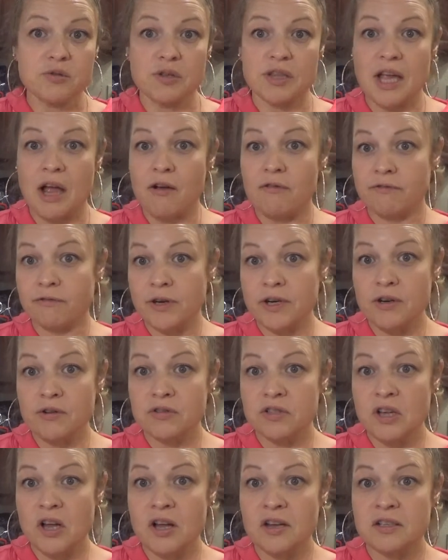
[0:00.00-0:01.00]
with Alfredo
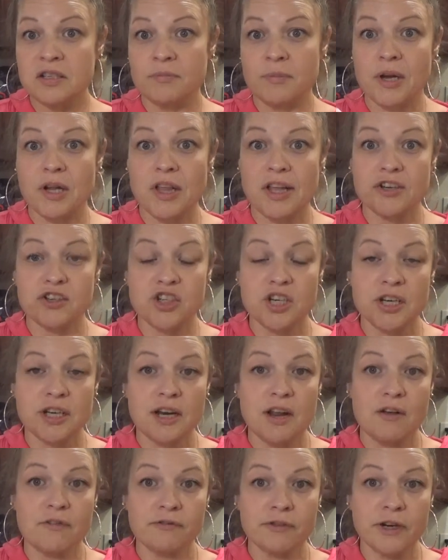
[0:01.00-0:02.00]
sauce. I make like
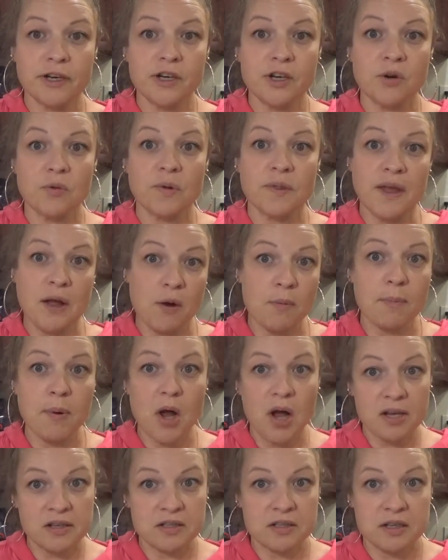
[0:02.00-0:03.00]
chicken Alfredo without
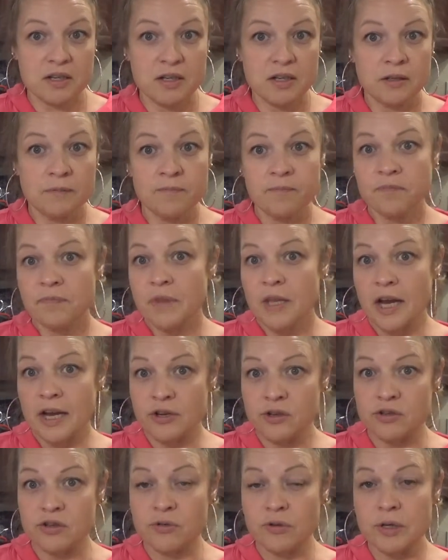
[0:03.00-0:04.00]
pasta. I
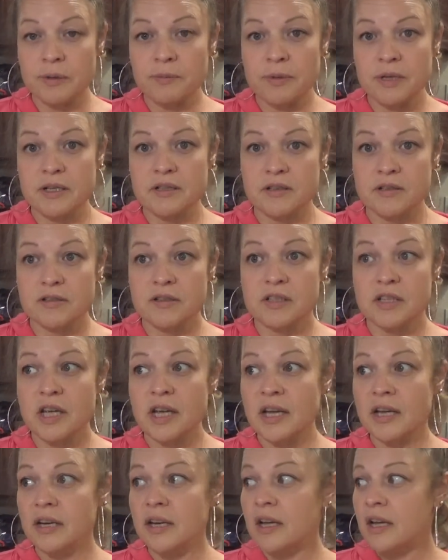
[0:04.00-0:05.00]
use green beans
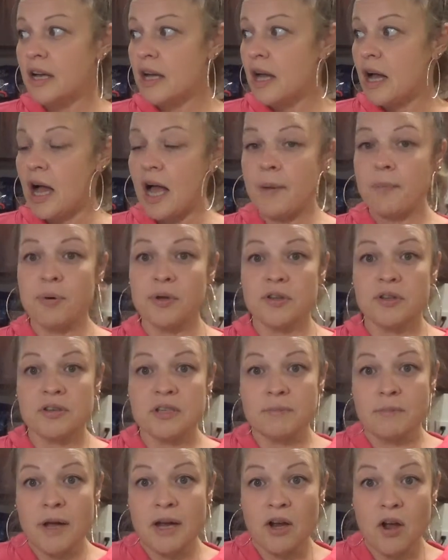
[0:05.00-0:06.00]
instead. I put this
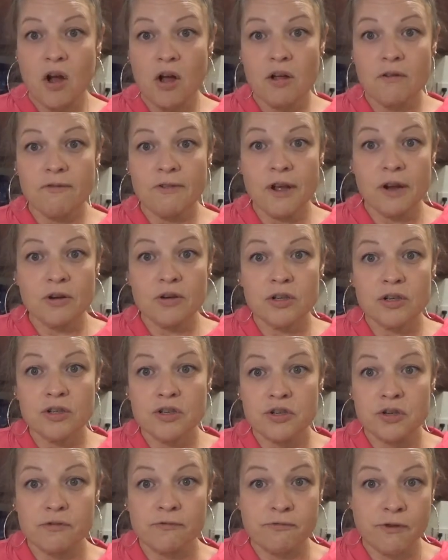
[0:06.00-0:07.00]
in my cauliflower
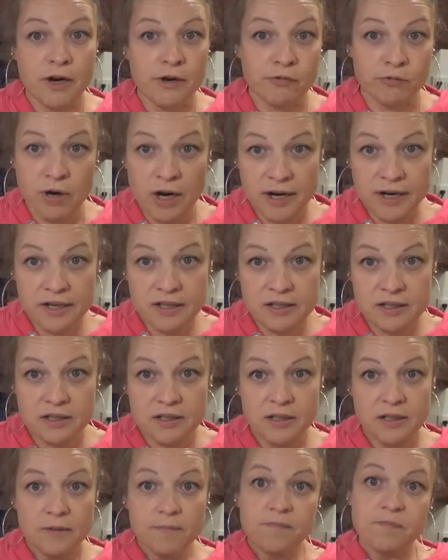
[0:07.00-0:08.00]
stir fry
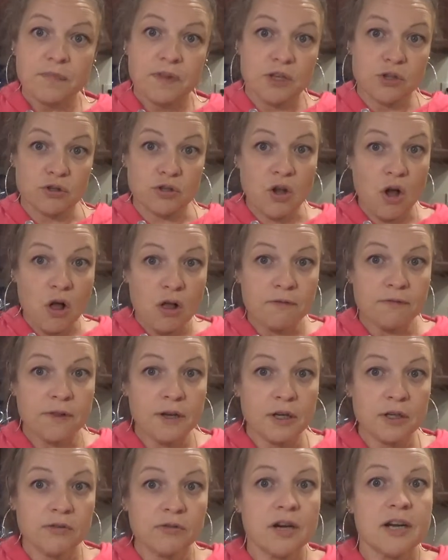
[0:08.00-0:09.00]
rice. Use
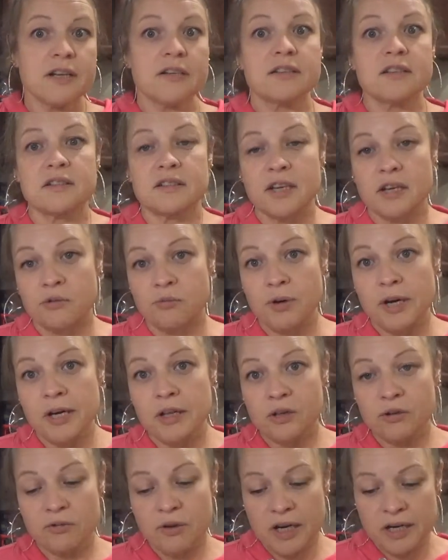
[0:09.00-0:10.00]
cauliflower rice instead of
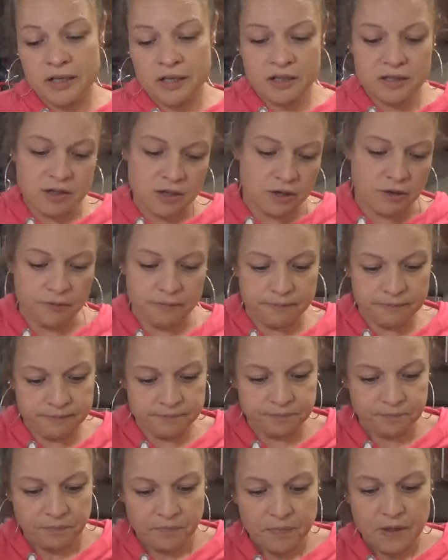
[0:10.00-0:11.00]
regular rice. So
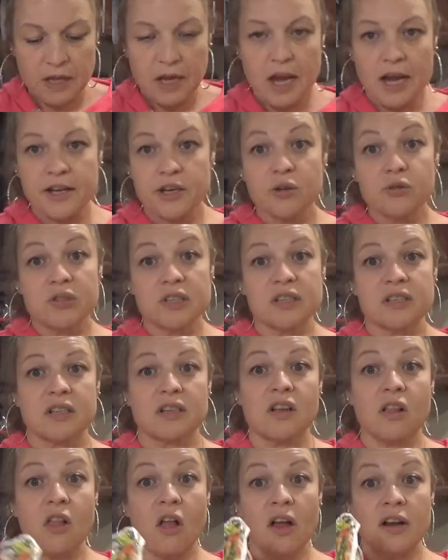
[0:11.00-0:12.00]
I use this
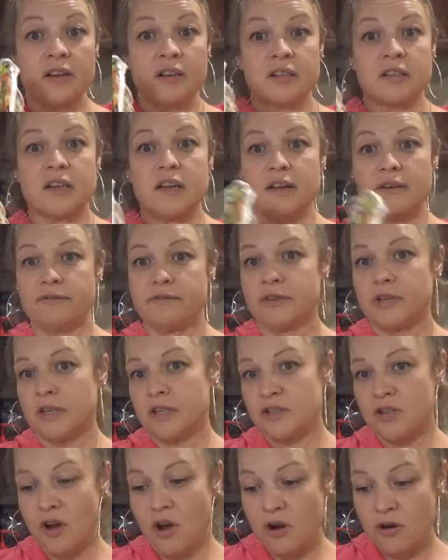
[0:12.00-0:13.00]
in a lot of stuff, and
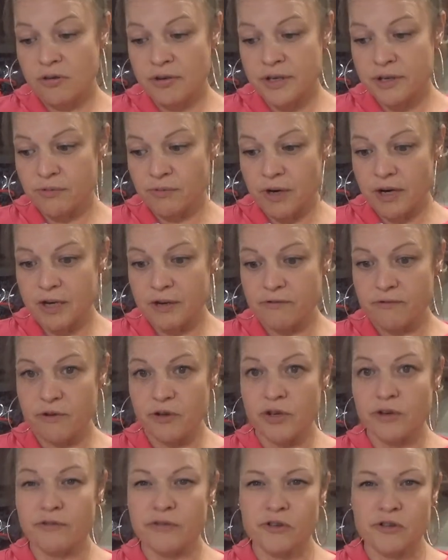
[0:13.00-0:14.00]
it's already ready for
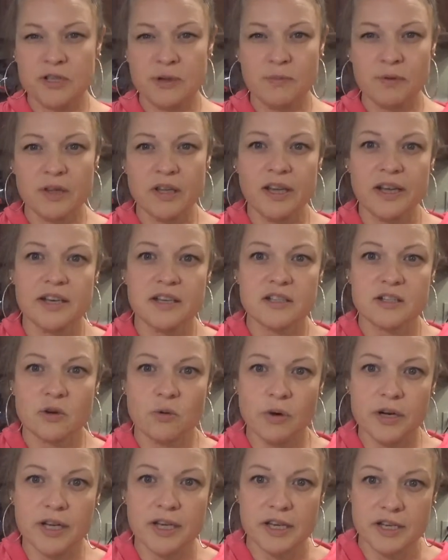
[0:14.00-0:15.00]
you if you're someone who likes
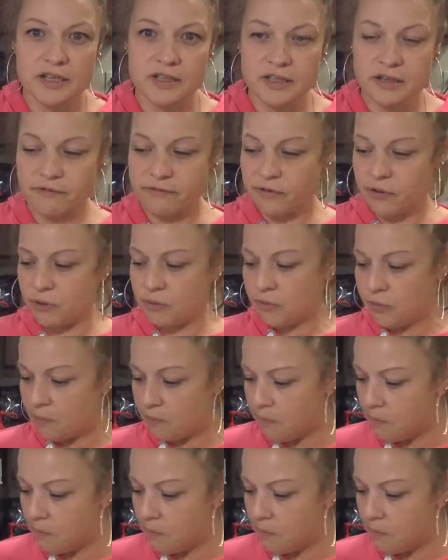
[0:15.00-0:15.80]
quick, easy food.